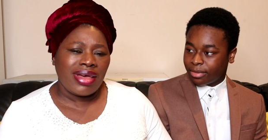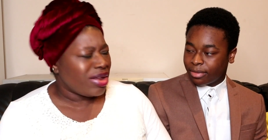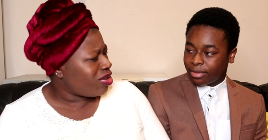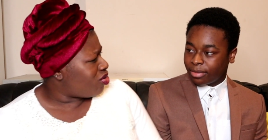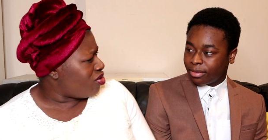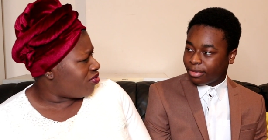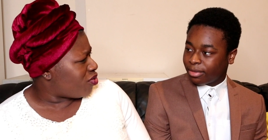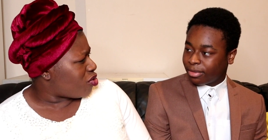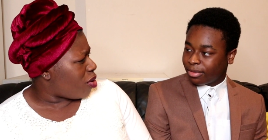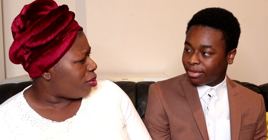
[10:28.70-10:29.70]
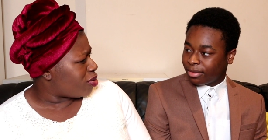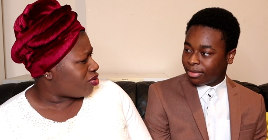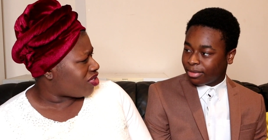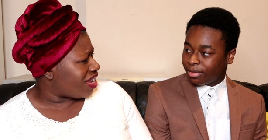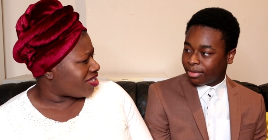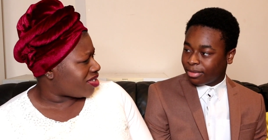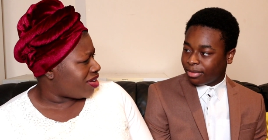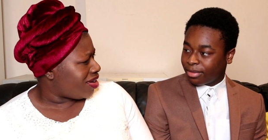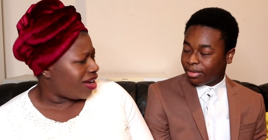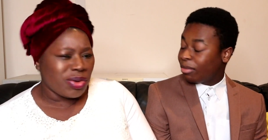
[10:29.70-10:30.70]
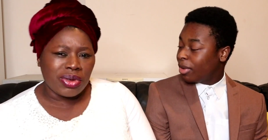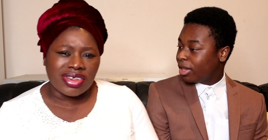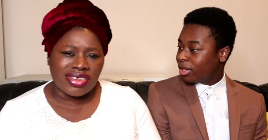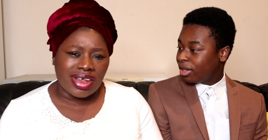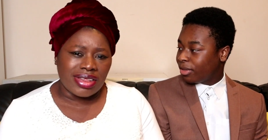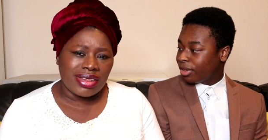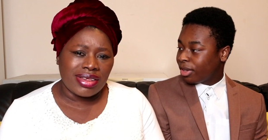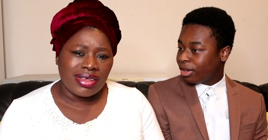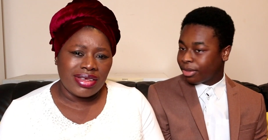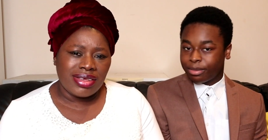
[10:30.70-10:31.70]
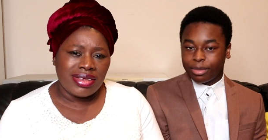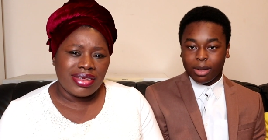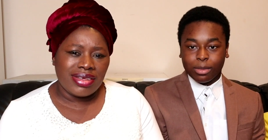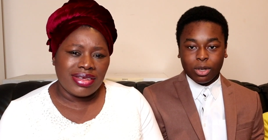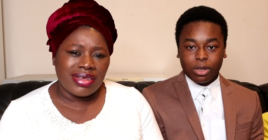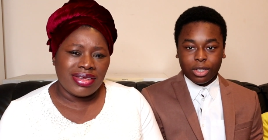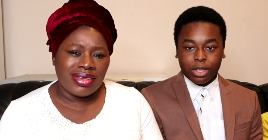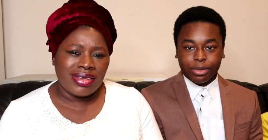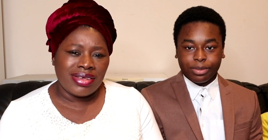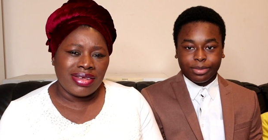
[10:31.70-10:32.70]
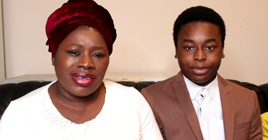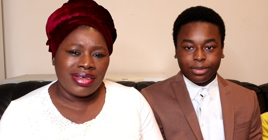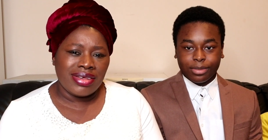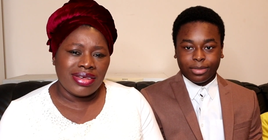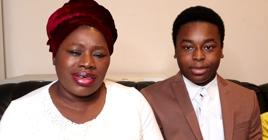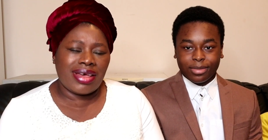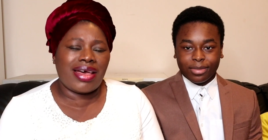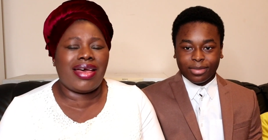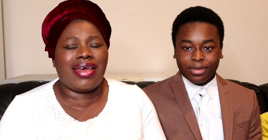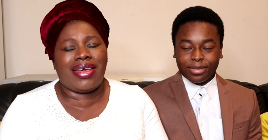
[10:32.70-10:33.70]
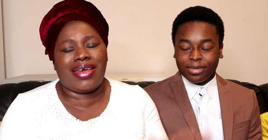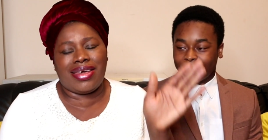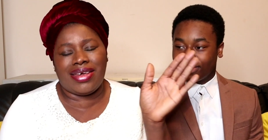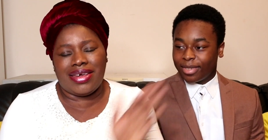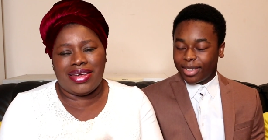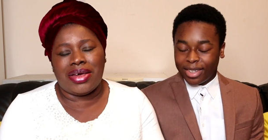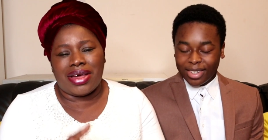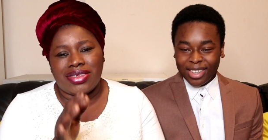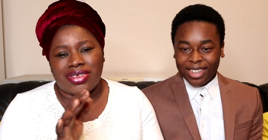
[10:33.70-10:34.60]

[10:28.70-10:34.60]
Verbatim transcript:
Speaker 1: How did you even cook up all those lies?
Speaker 2: I don't understand. I don't even know. Yeah, I'm shocked too.
Speaker 1: Hey, guys,